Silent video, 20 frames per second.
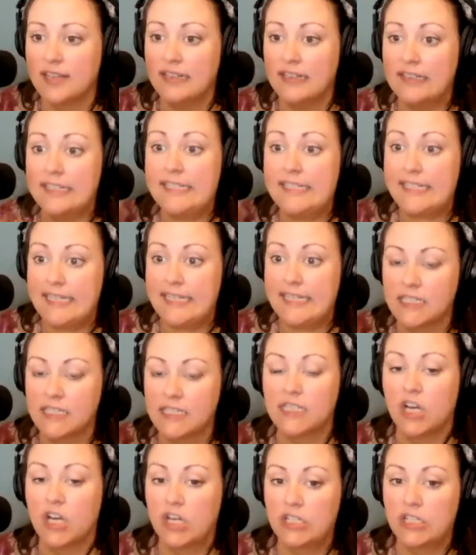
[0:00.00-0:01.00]
and listening
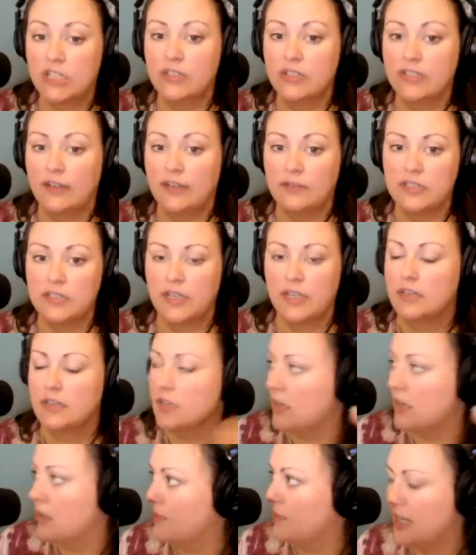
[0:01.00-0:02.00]
to the article, and I was like,
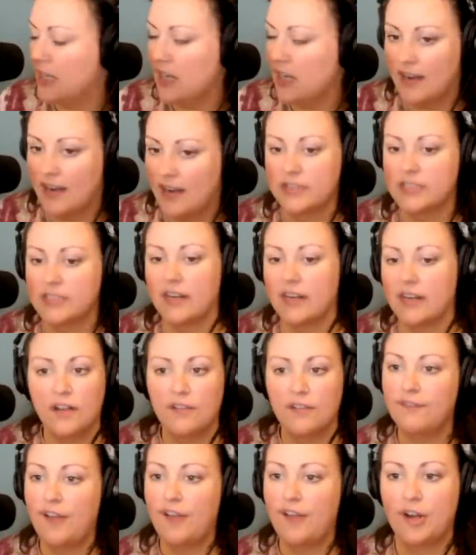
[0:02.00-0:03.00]
oh my god, I was getting
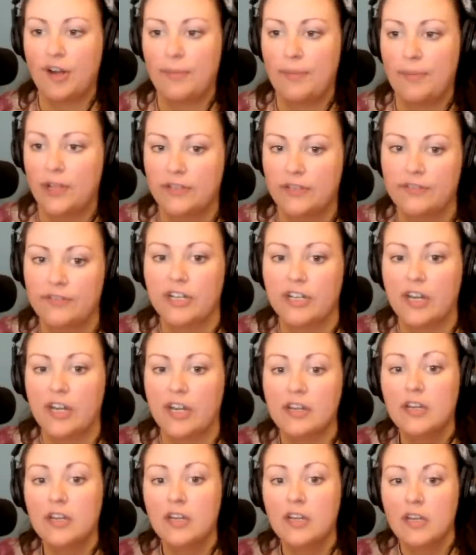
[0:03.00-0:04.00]
all fired up all over
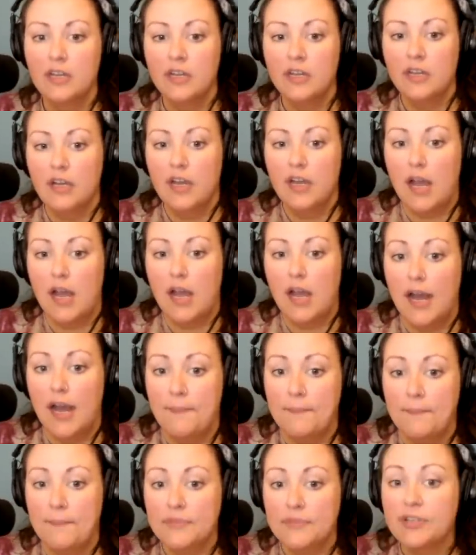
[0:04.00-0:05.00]
again.
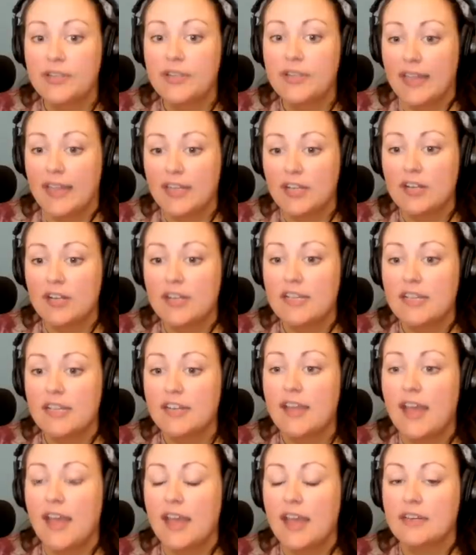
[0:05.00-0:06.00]
Um, so yeah, there
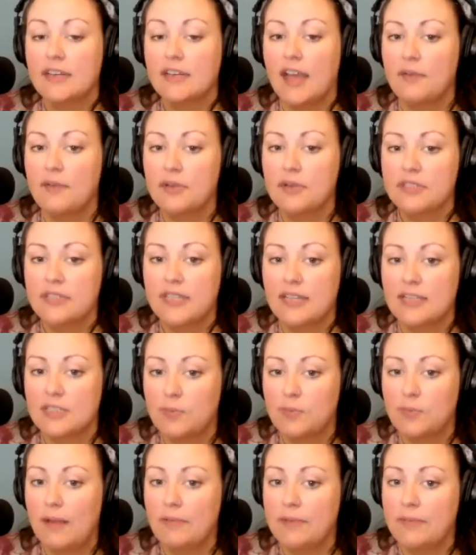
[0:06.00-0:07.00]
and, and I will say
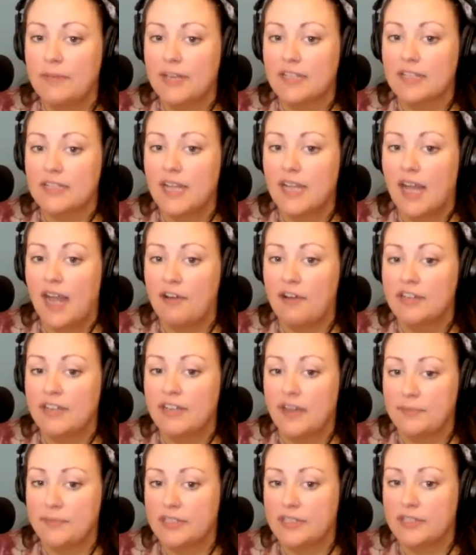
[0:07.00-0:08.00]
it's probably because Kyra
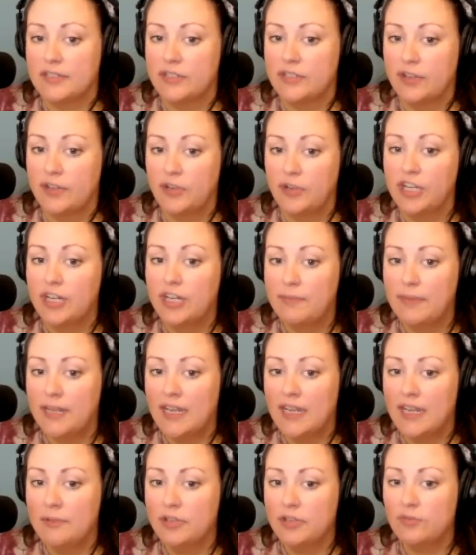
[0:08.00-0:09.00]
Dempsey is so good at
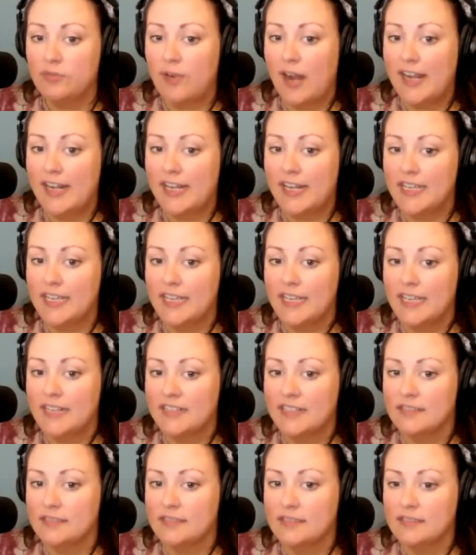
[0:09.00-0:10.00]
being able to write it in
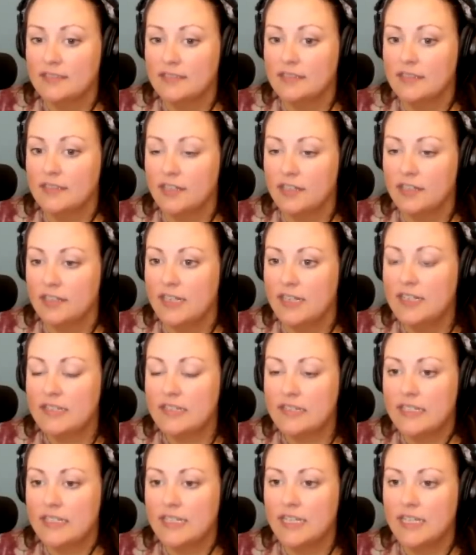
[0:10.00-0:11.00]
an un-
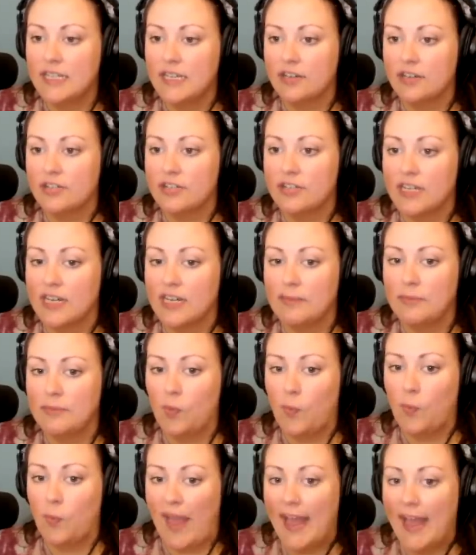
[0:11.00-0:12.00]
easily
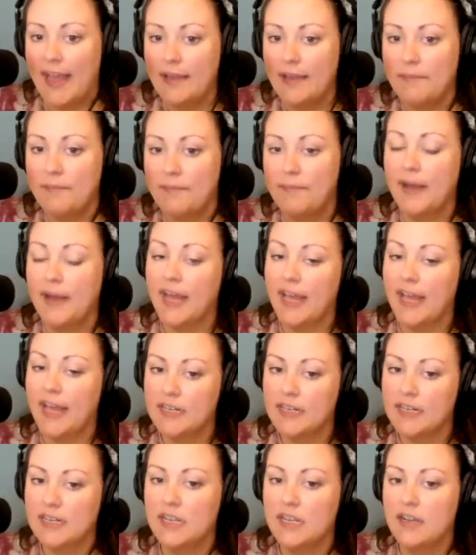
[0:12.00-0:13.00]
understandable way,
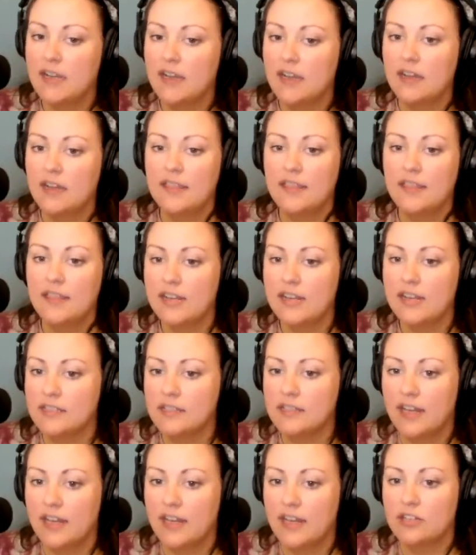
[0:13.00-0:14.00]
but sure, there is
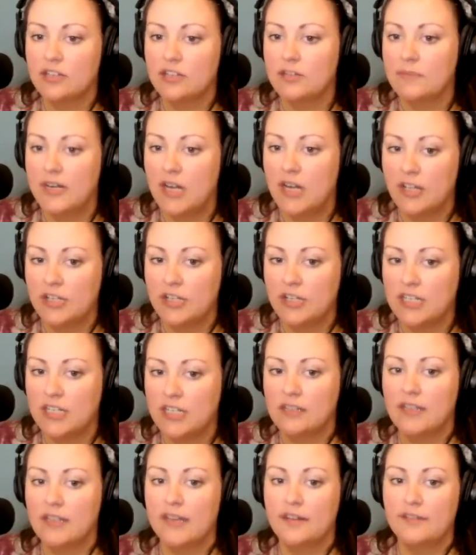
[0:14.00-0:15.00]
a lot of terminology
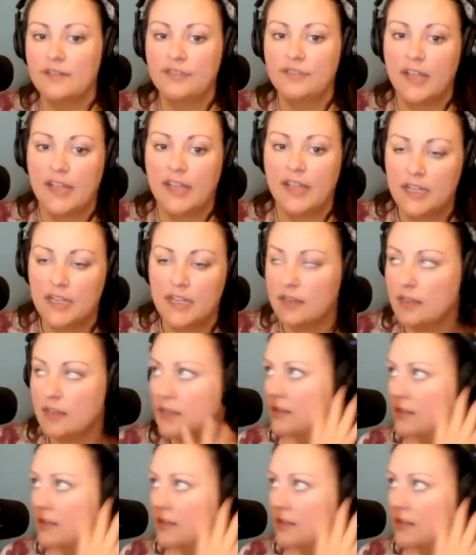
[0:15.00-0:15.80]
and a lot of like